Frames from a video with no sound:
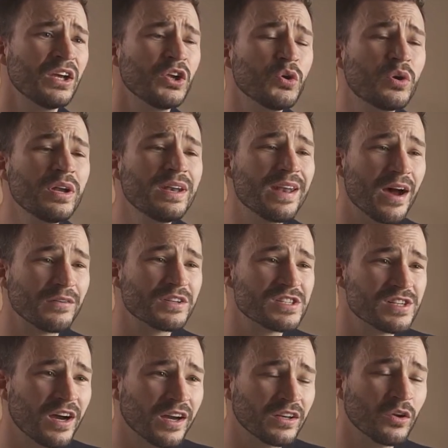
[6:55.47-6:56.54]
you can now
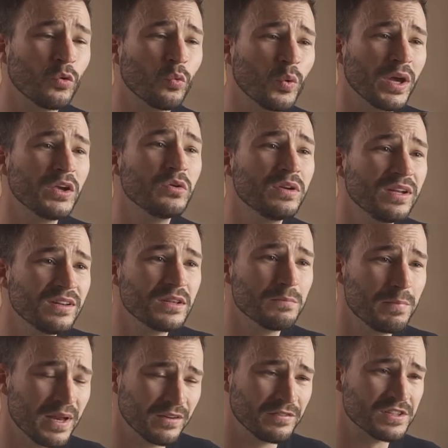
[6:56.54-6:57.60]
decide where you need the
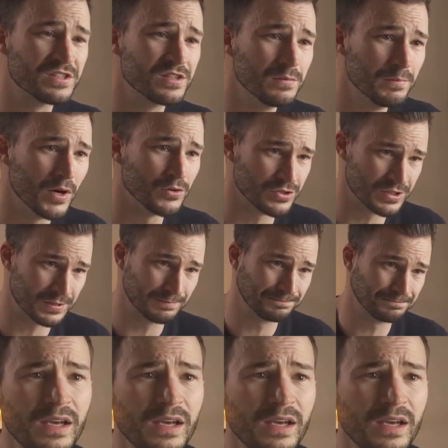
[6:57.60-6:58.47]
benefits the most.